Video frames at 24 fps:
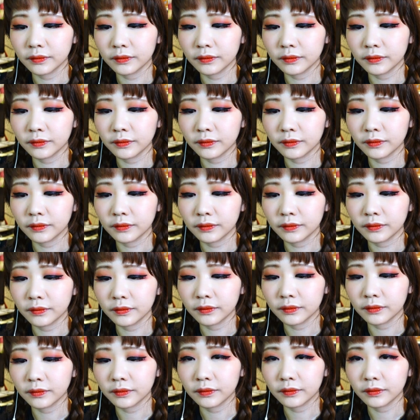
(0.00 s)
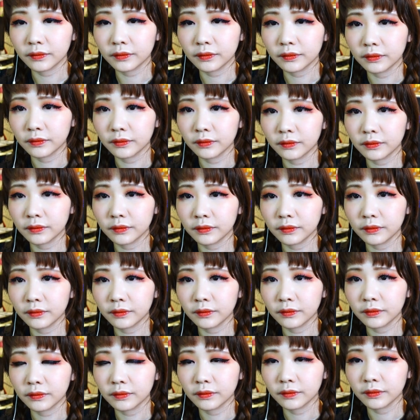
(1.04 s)

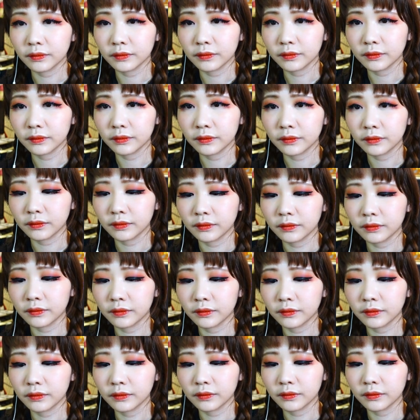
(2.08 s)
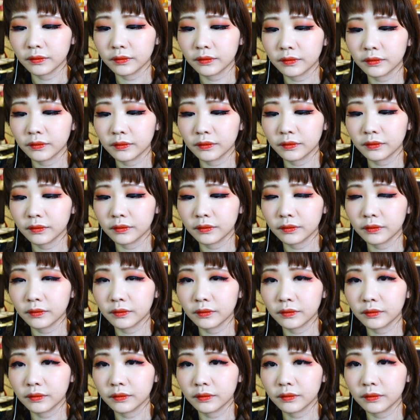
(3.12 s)

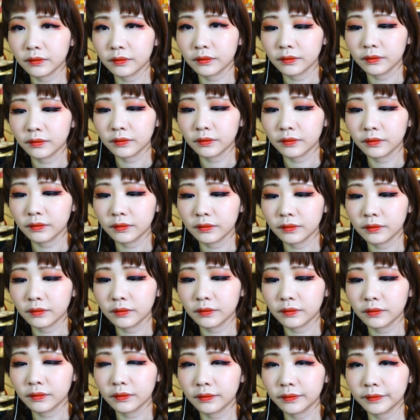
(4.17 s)
(silent)